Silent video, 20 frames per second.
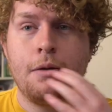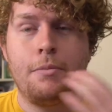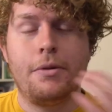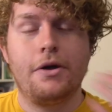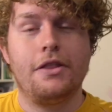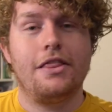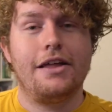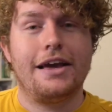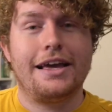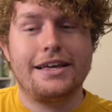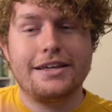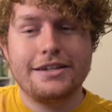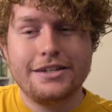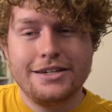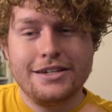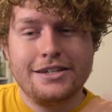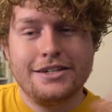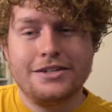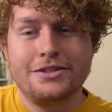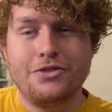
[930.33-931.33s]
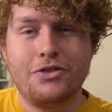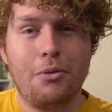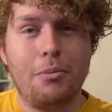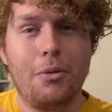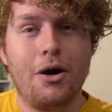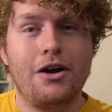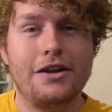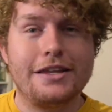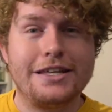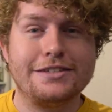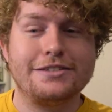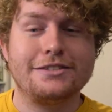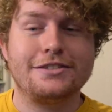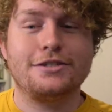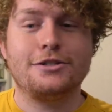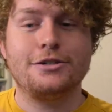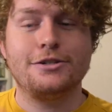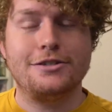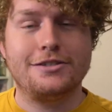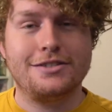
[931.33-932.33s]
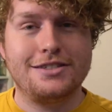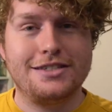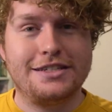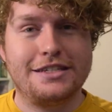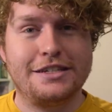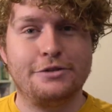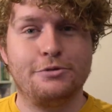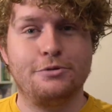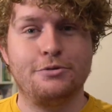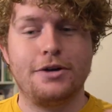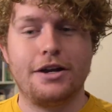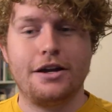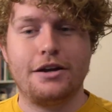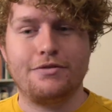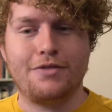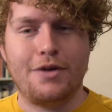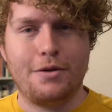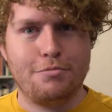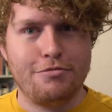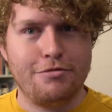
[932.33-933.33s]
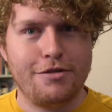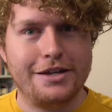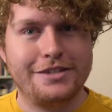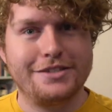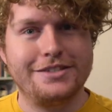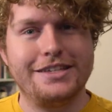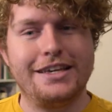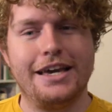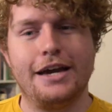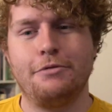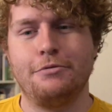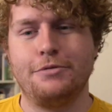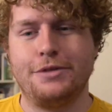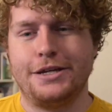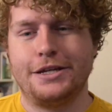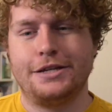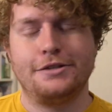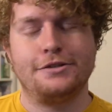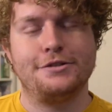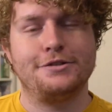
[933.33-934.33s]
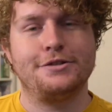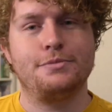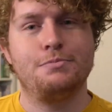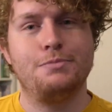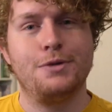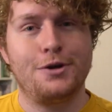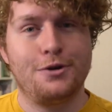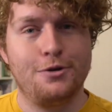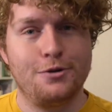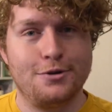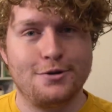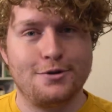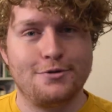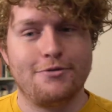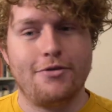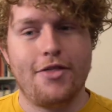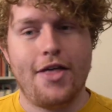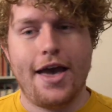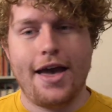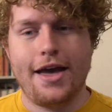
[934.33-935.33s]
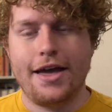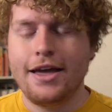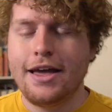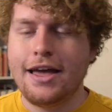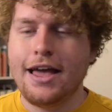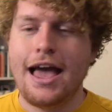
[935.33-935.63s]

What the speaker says: But like, the Marlians could still kind of oppress the Eldians because of that.